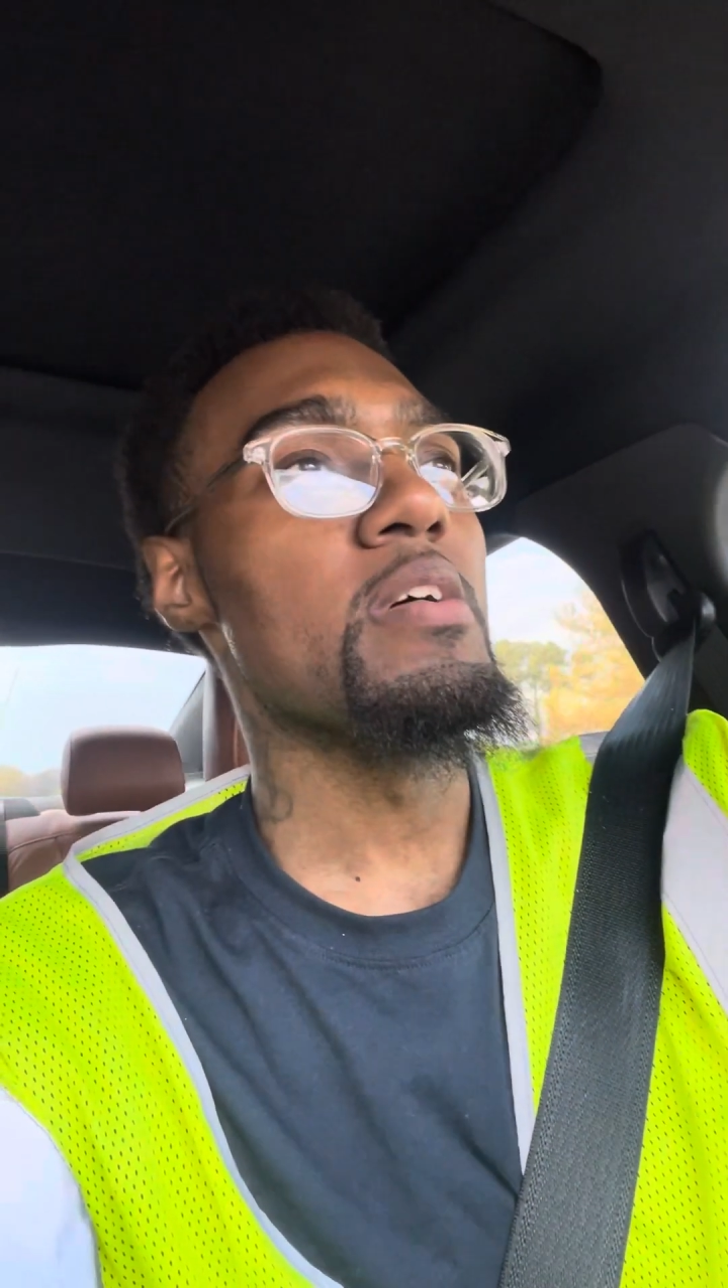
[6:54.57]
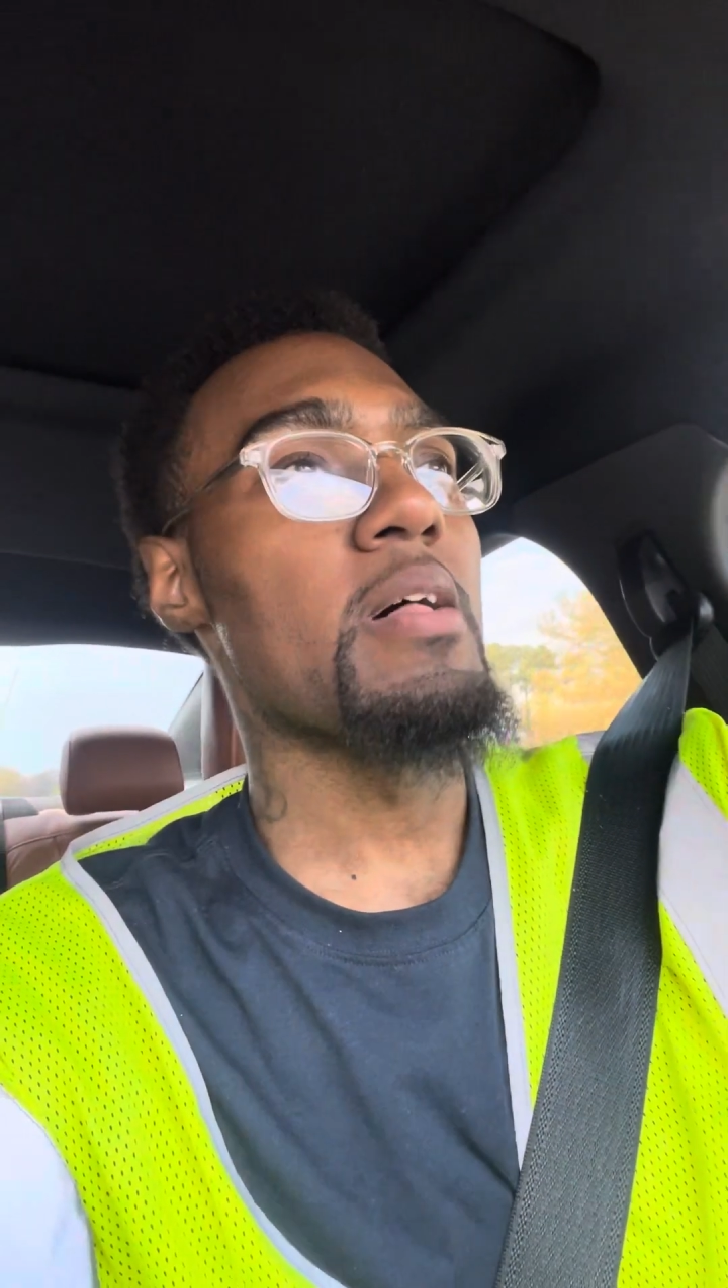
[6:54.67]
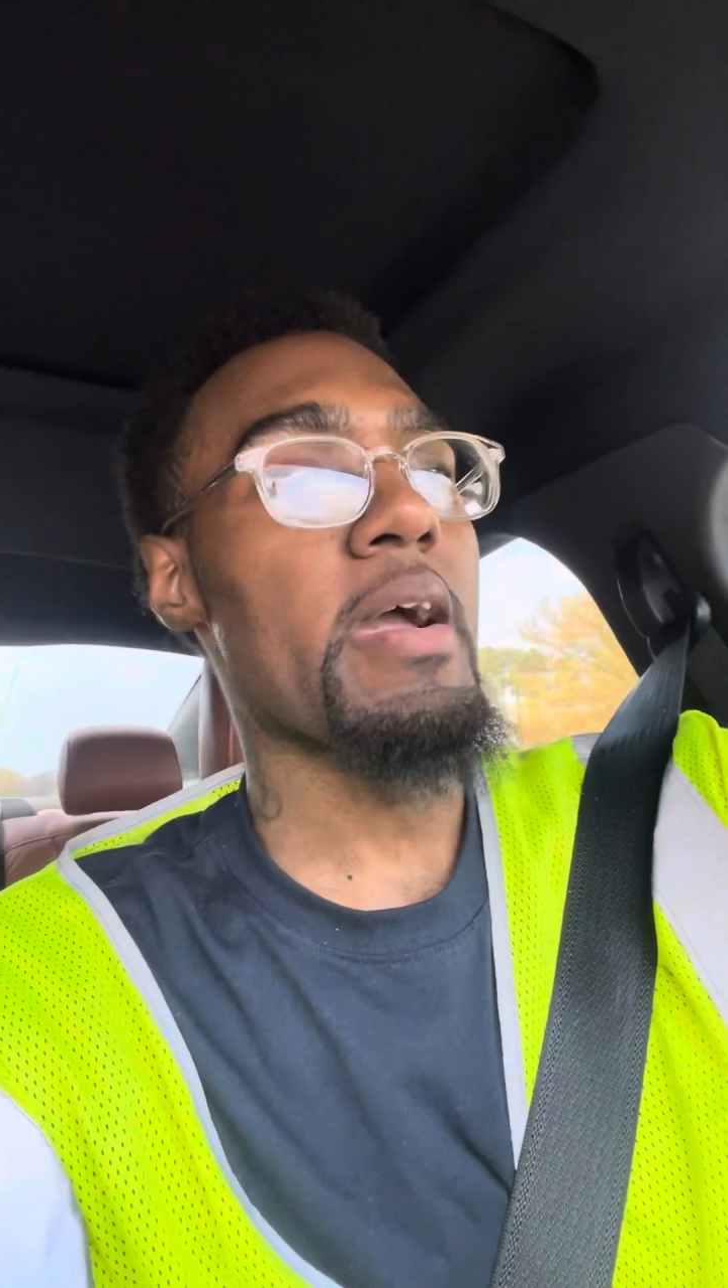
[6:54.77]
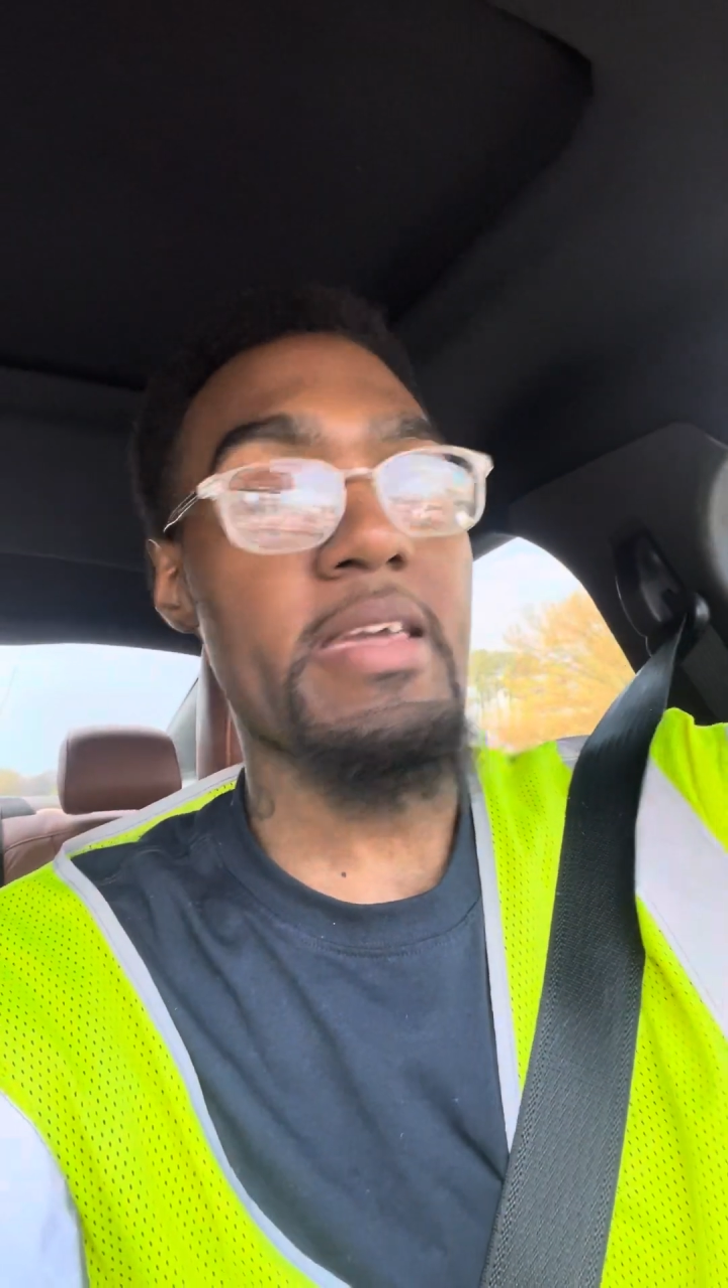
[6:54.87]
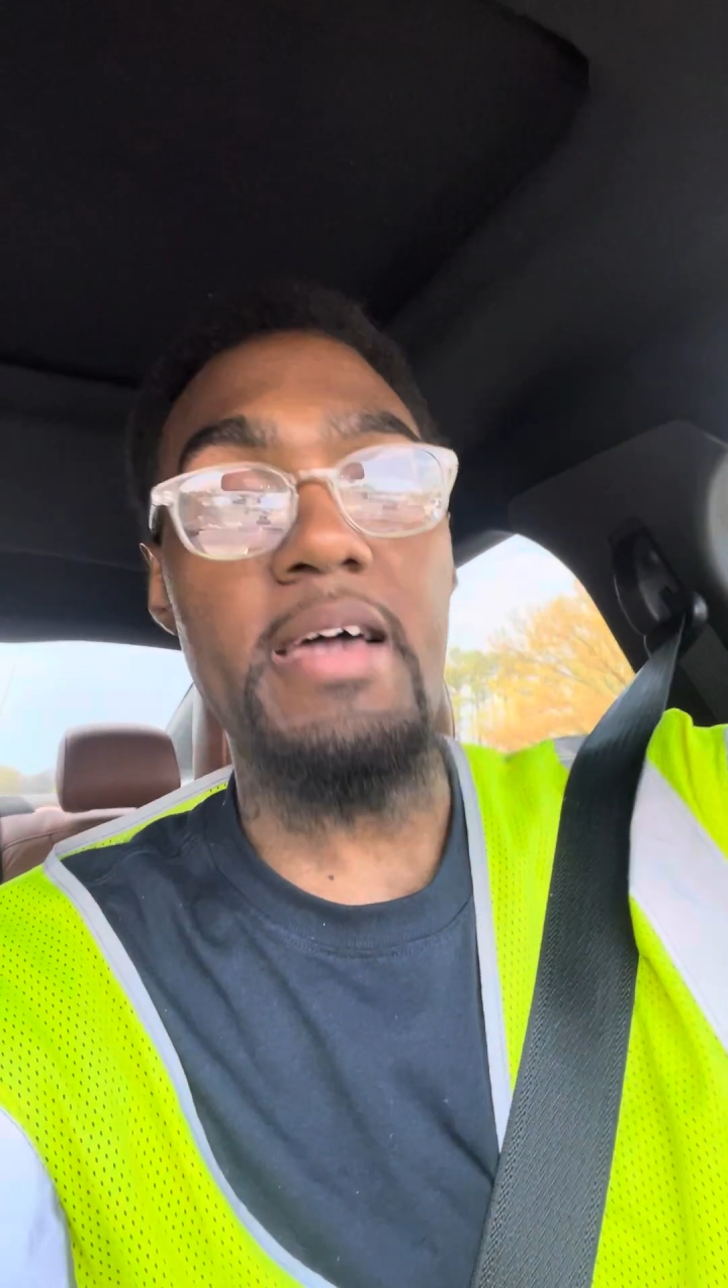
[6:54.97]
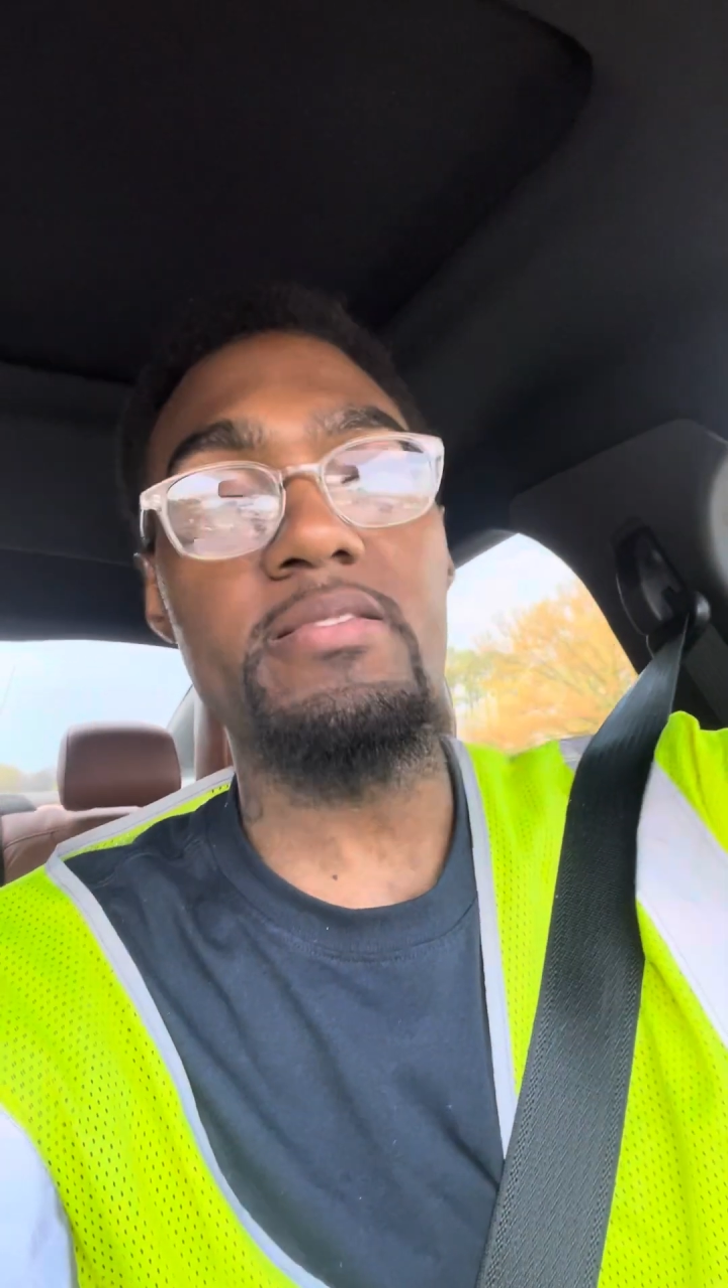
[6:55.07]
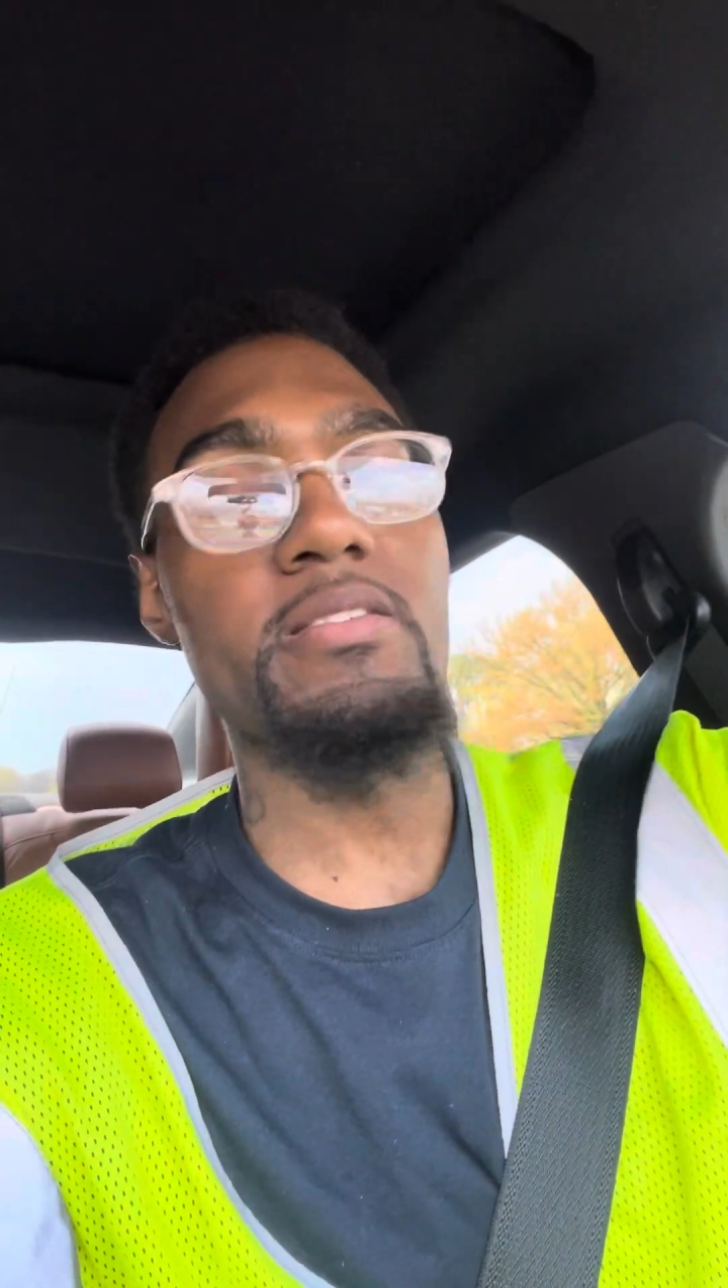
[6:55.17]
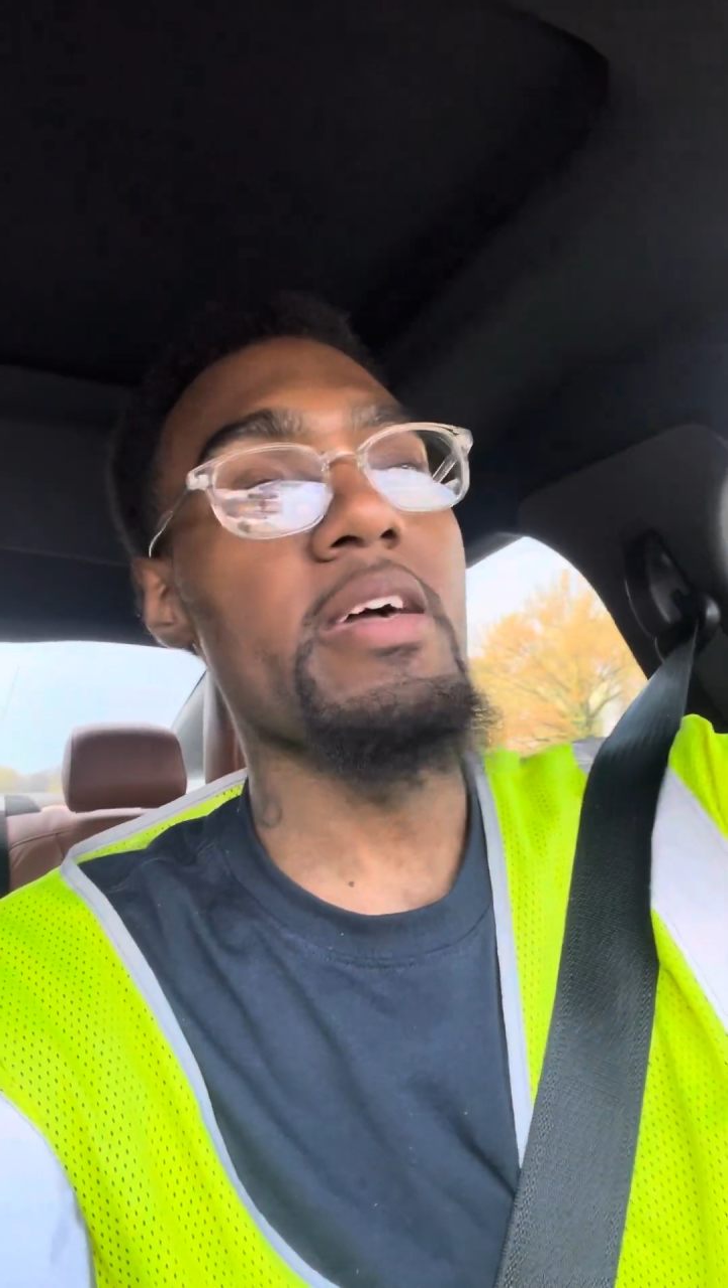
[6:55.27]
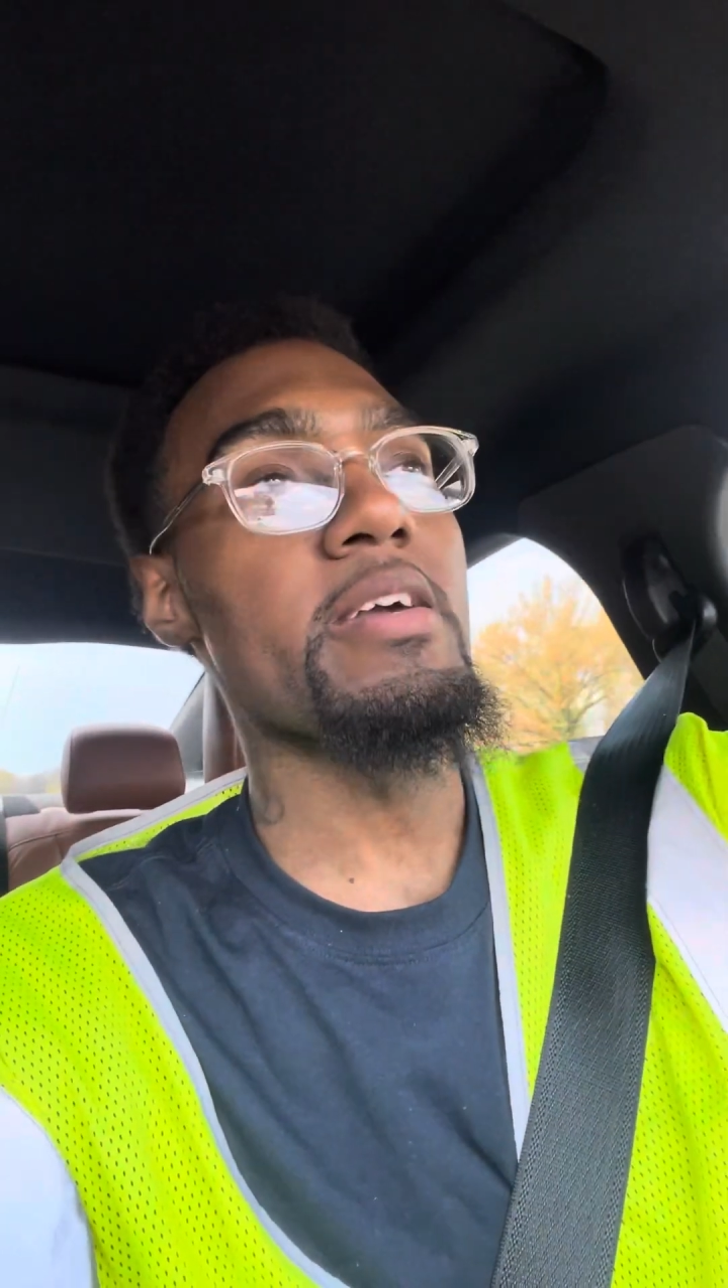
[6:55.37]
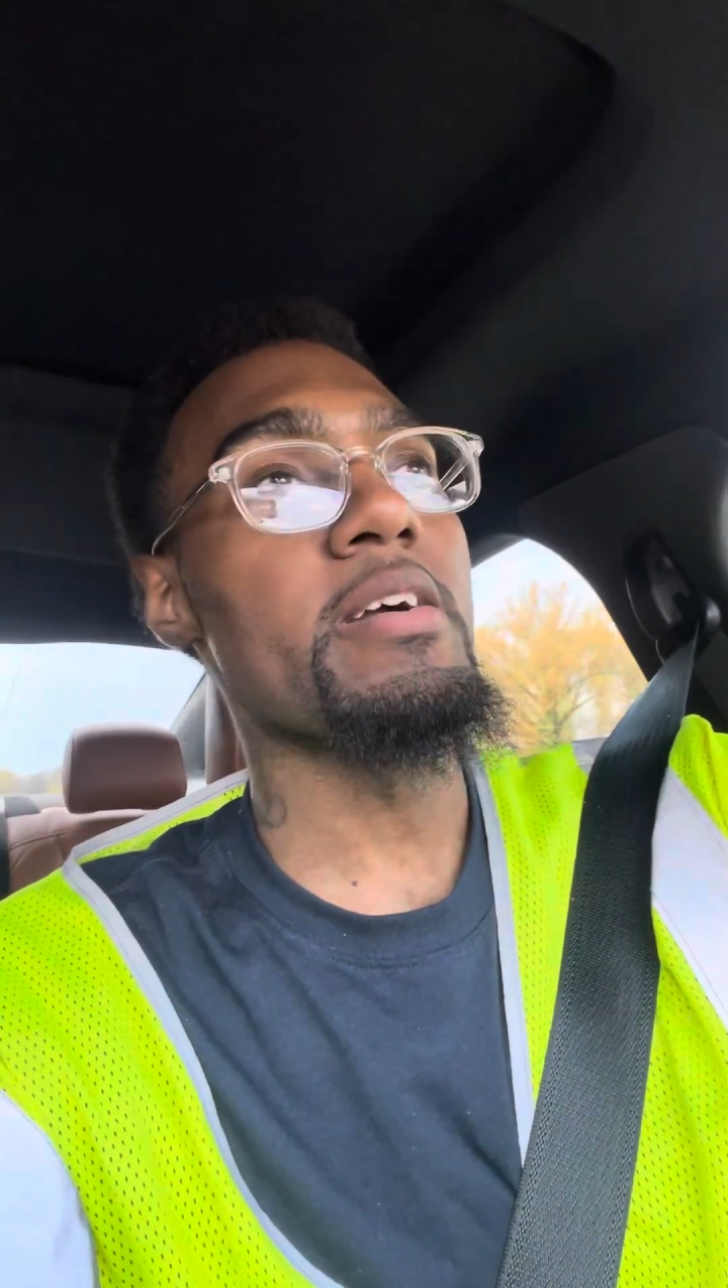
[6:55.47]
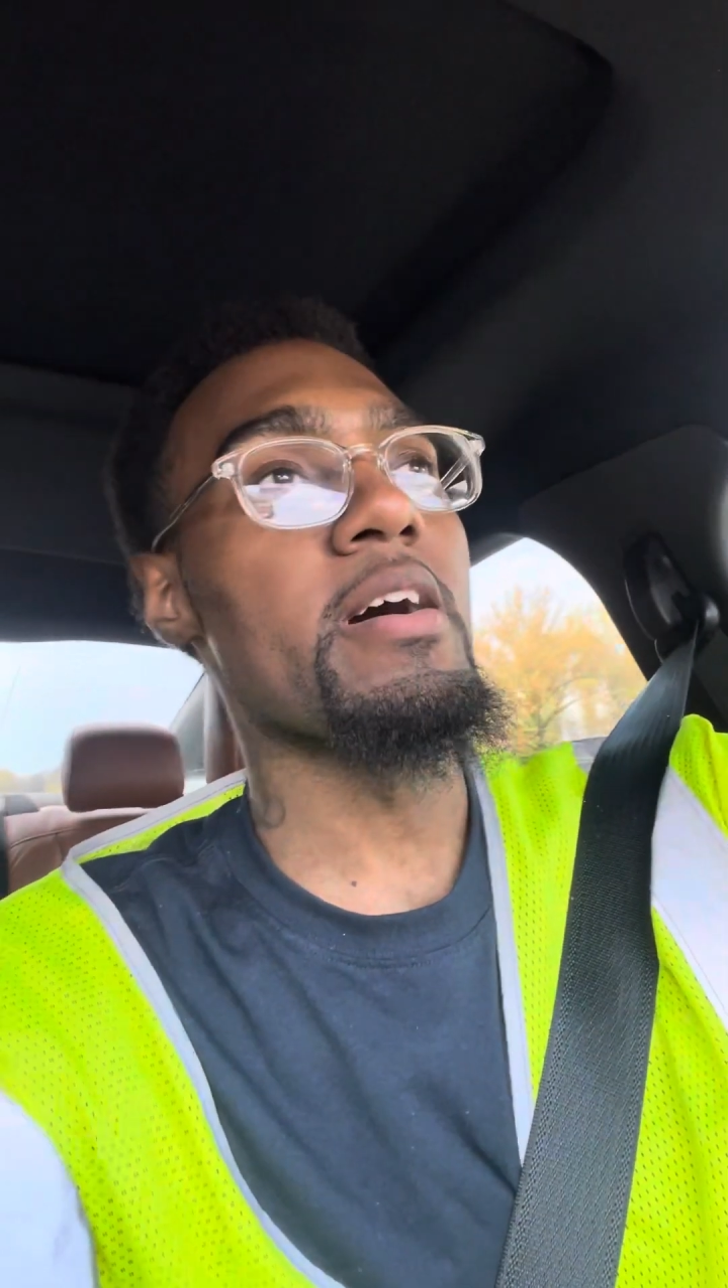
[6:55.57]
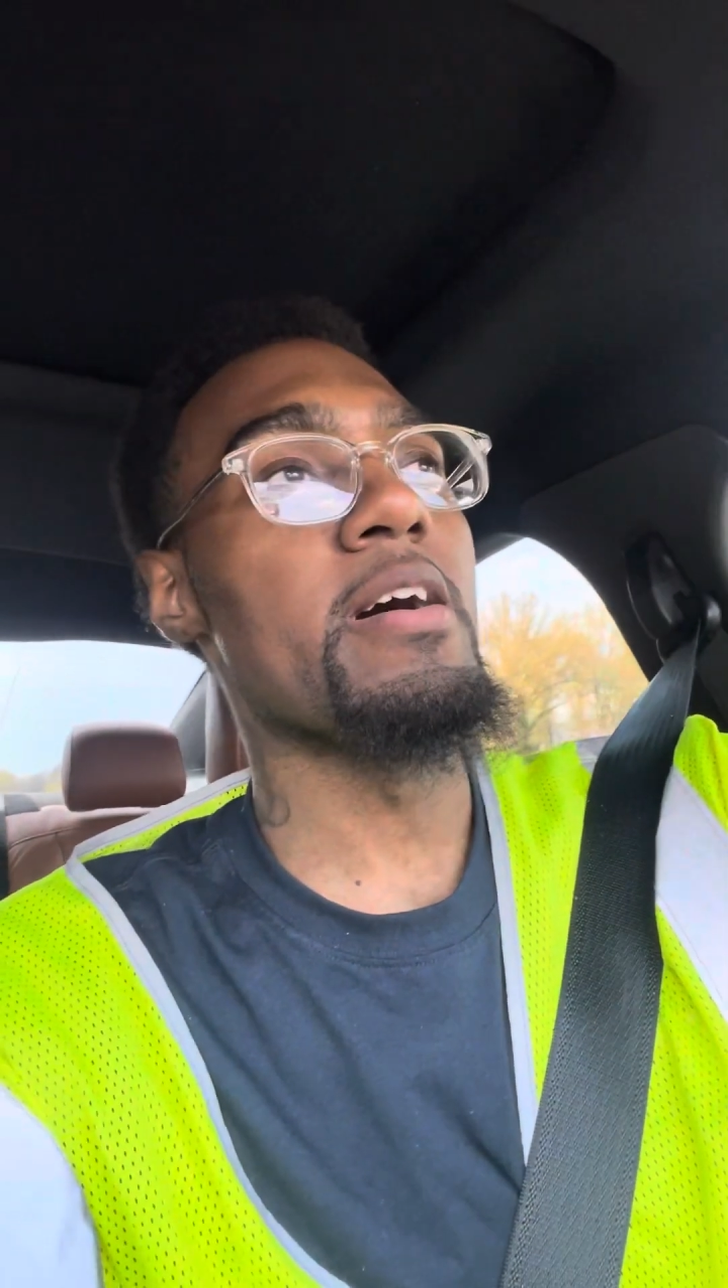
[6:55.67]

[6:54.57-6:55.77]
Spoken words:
Like yesterday,